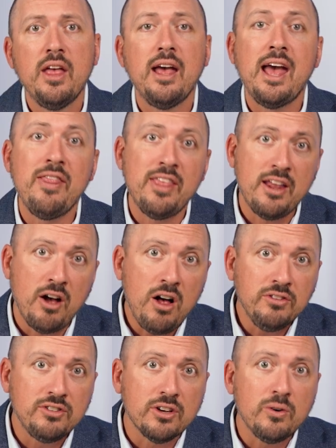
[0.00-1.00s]
and then
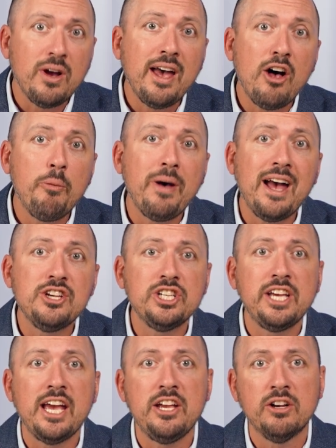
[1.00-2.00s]
also help
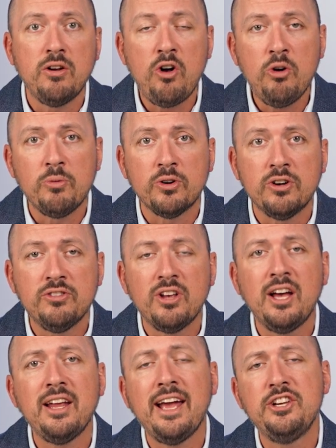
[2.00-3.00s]
educate your homeowners
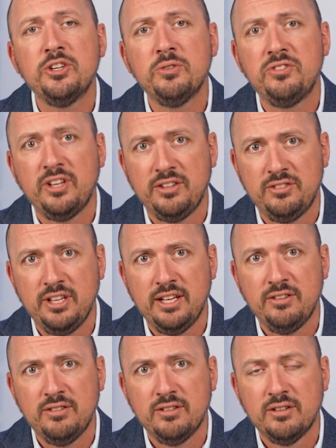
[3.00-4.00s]
on HO-6
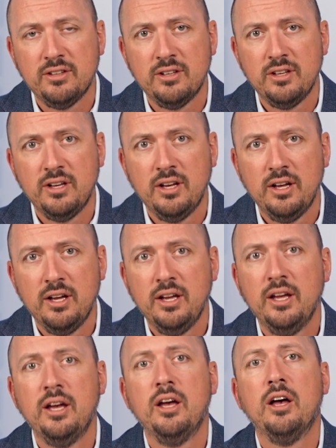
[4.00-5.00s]
needs.
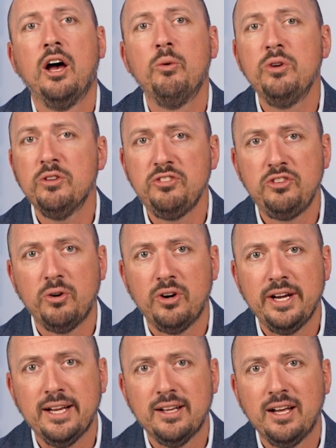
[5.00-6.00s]
A real
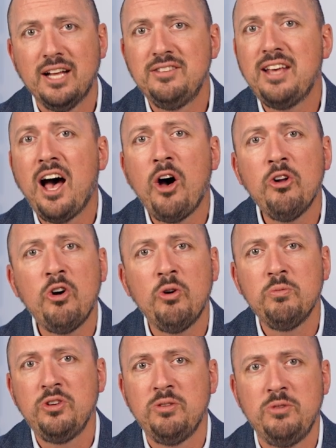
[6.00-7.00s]
story. A
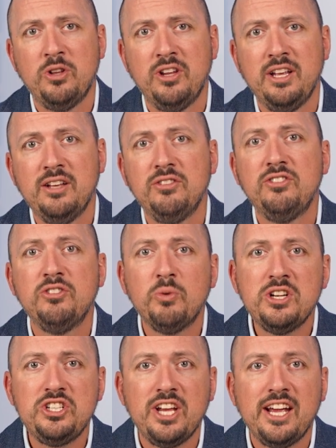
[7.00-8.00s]
townhome community
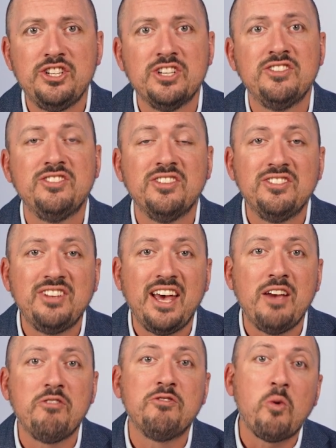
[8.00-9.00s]
switched agents to
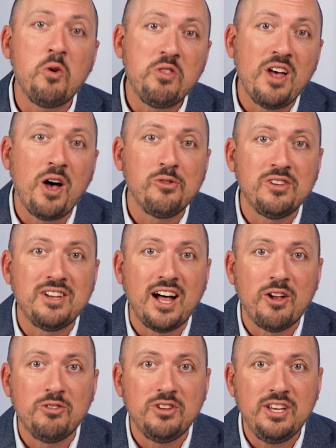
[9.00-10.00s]
save
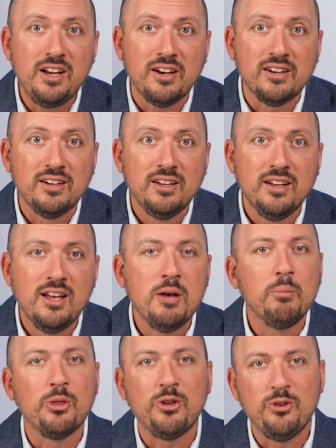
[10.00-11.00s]
$4,000 a year,
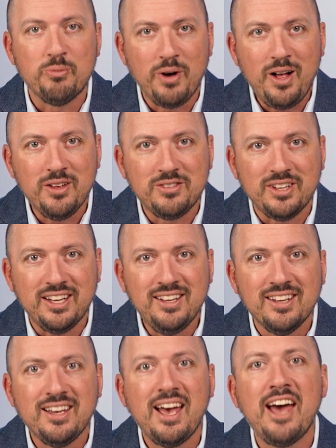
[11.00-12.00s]
but the new policy
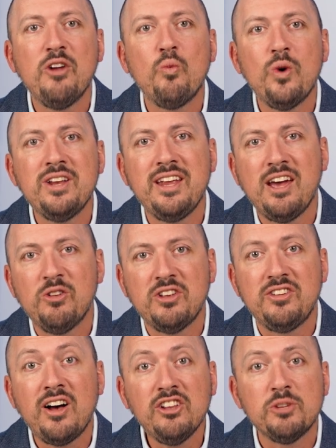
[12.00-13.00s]
had a wind-hail
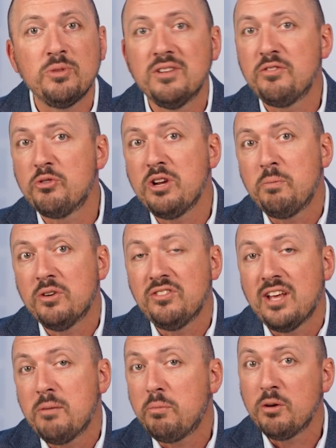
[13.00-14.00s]
deductible of
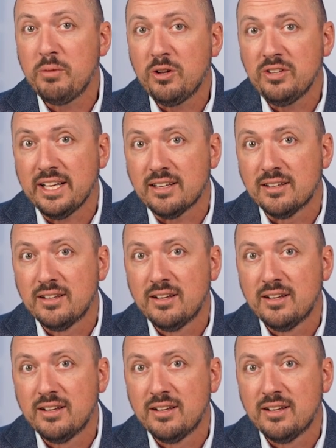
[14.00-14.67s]
3% per building.